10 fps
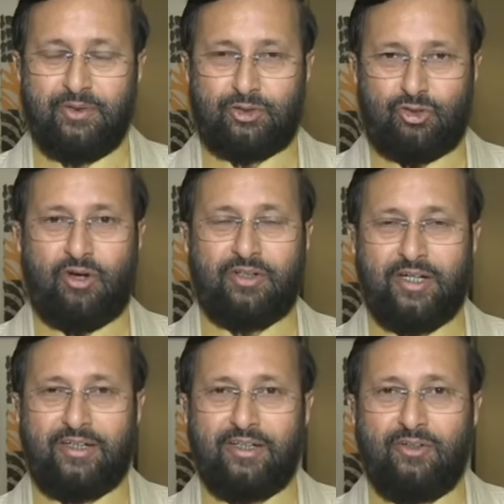
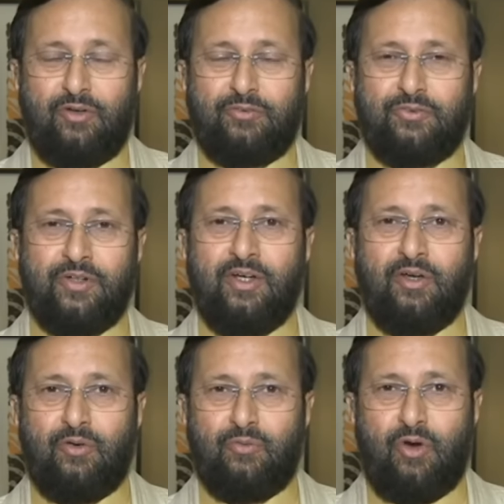stocktaking of
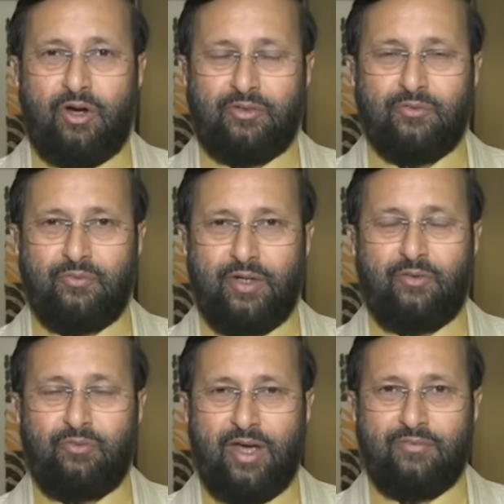where
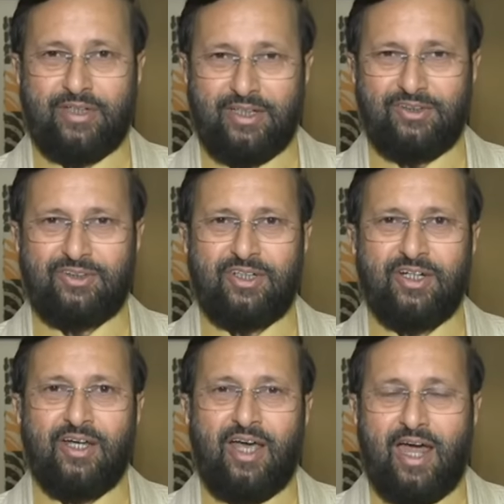we have reached,
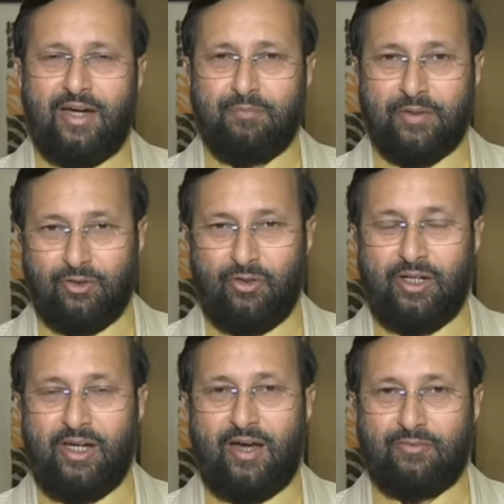and
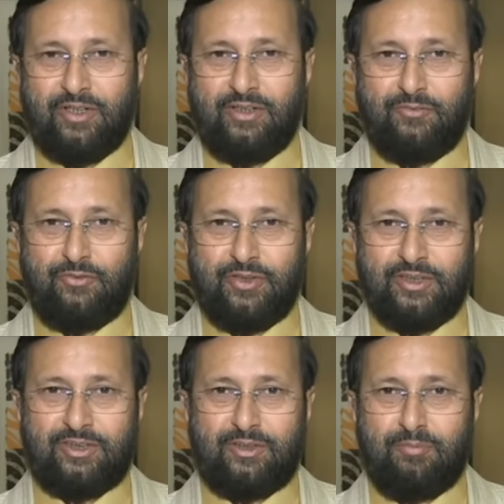particularly after the
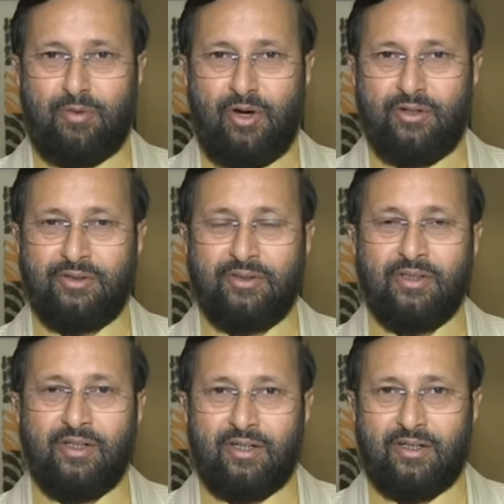first Bonn
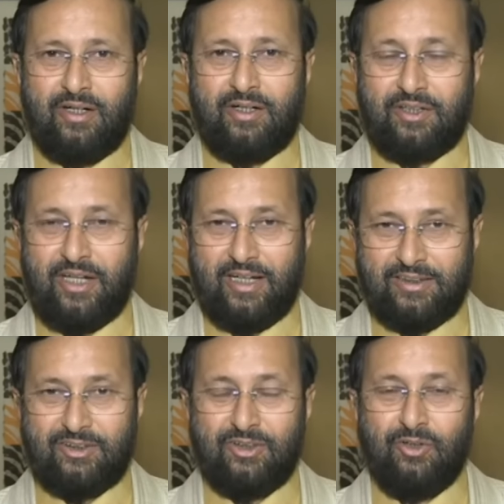
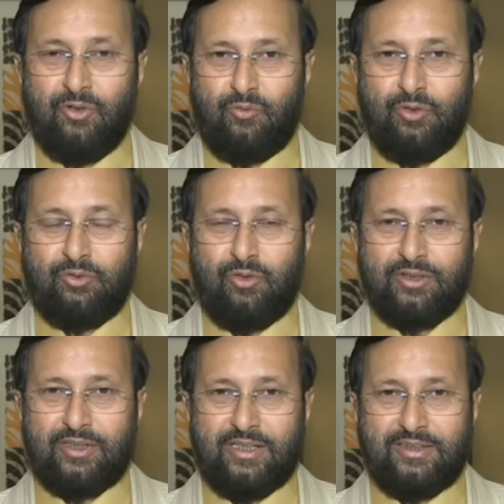text, which
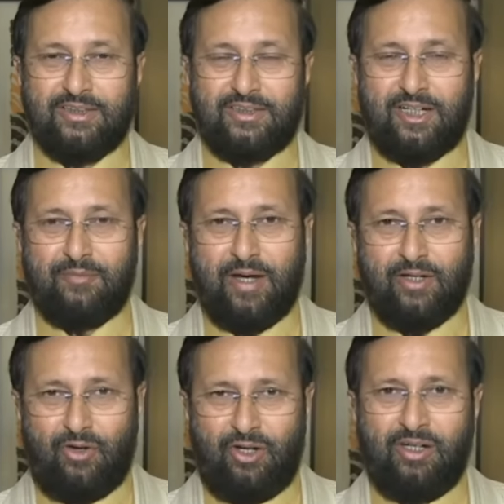was resisted by
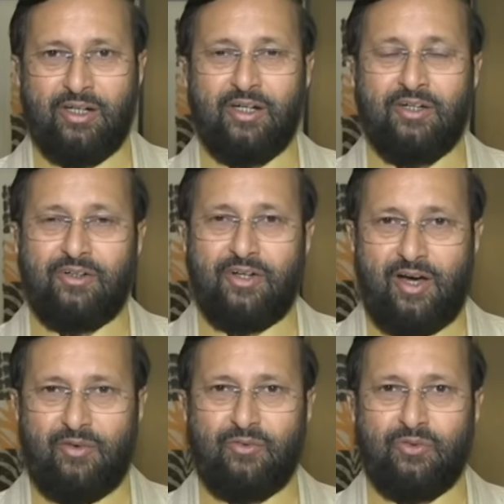all. Now,
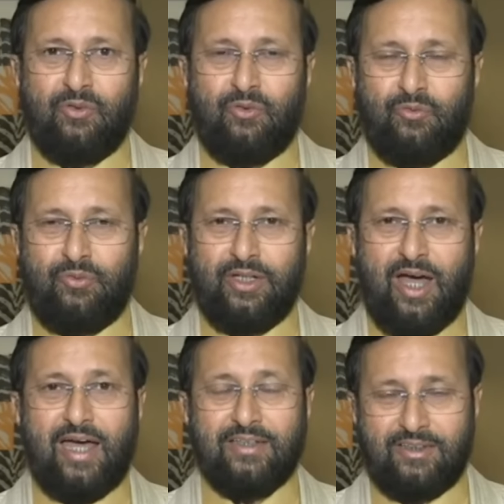
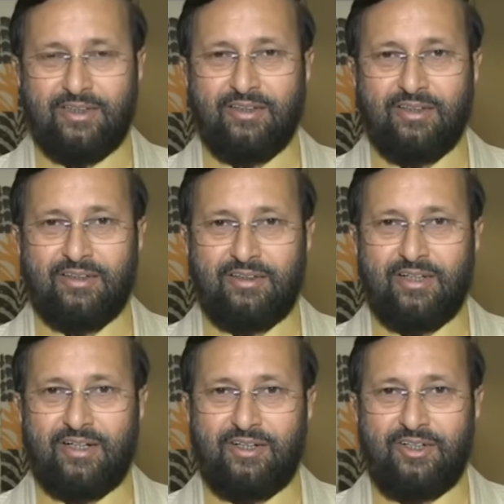I think
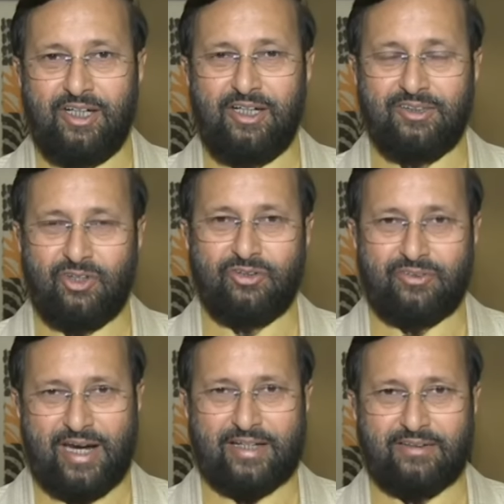the deal is on
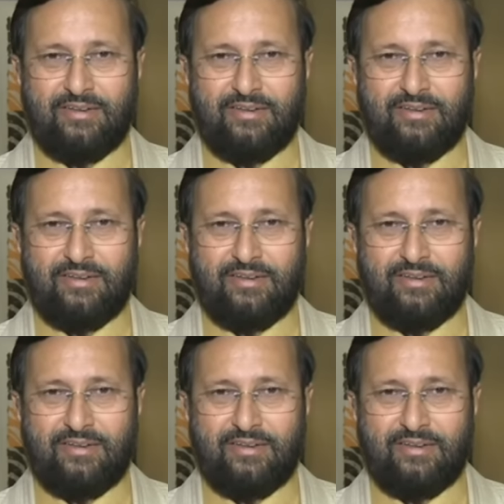track.